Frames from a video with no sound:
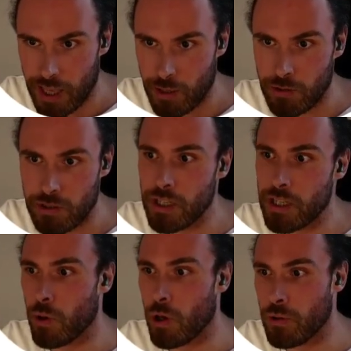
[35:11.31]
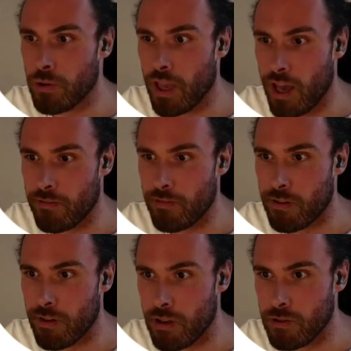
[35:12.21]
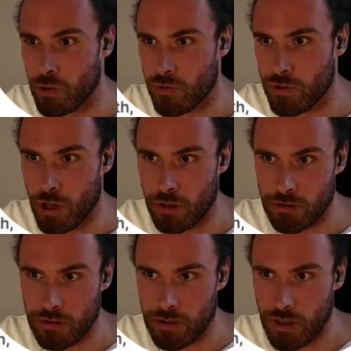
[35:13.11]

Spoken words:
you'll see it will only have 2 results.